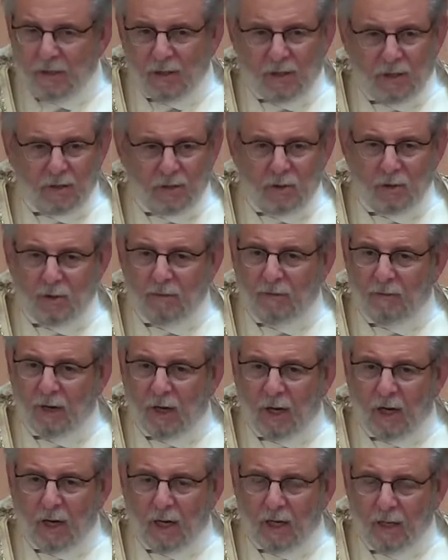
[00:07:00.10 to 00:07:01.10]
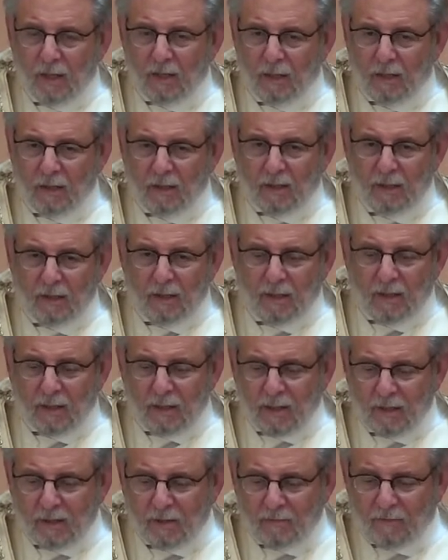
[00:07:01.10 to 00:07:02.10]
too far
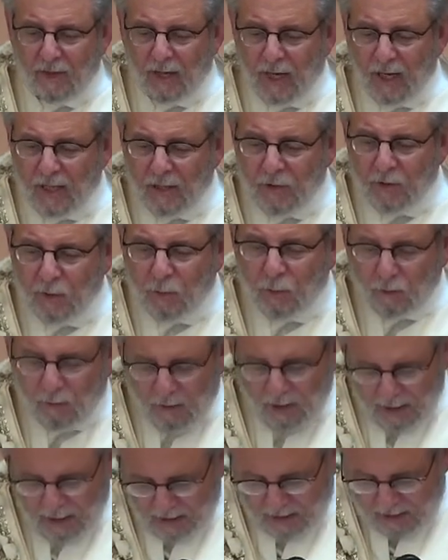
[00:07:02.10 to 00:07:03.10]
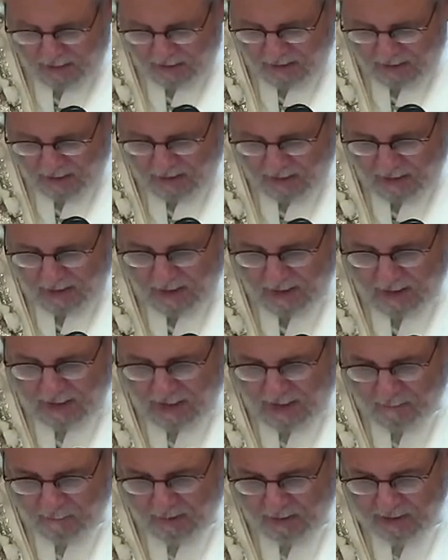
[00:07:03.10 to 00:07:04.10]
to find Ukrainian
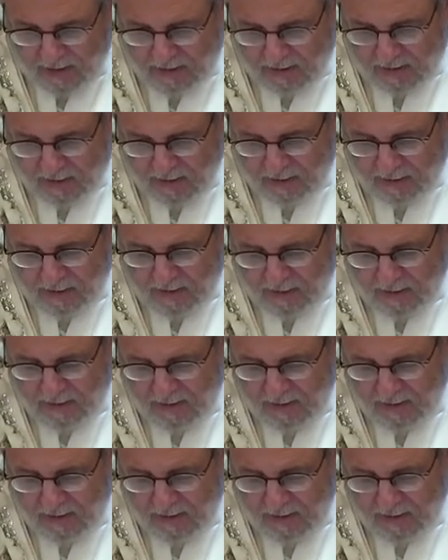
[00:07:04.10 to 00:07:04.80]
accomplices.